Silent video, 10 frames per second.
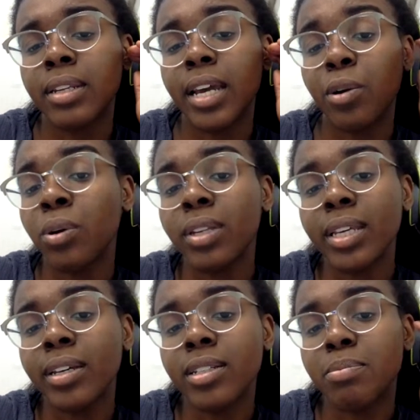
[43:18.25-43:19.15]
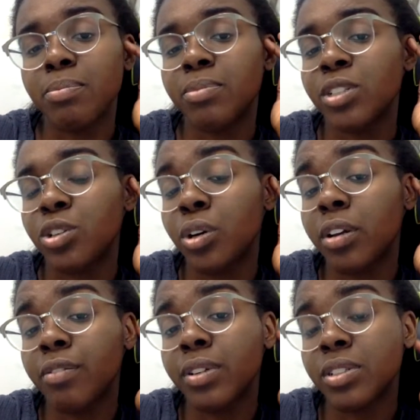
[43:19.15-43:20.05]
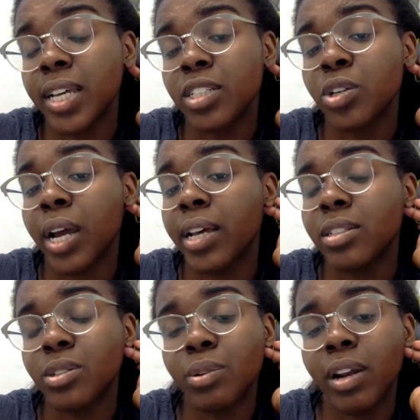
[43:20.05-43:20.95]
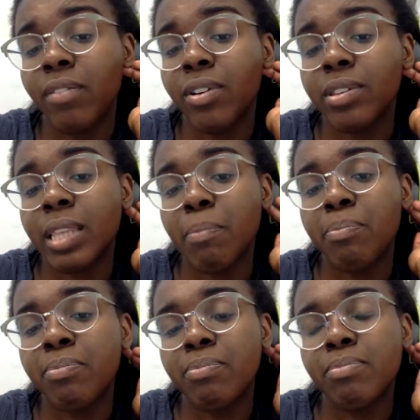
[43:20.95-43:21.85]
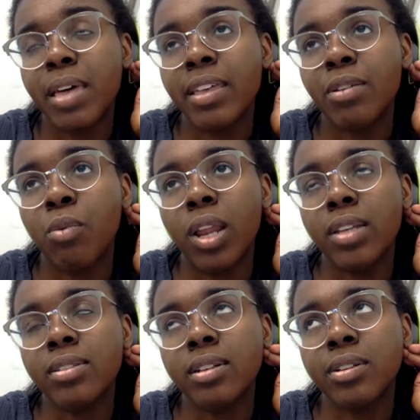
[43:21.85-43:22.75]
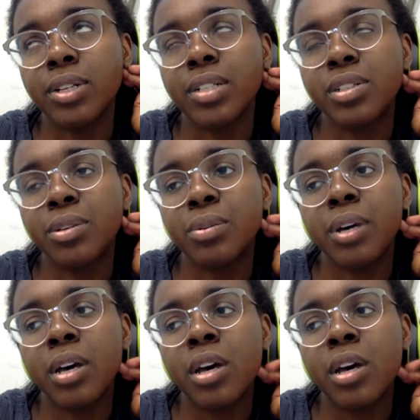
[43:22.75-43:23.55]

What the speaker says: like early, because she could have, because she has credits or whatever that I think Wallace alluded to.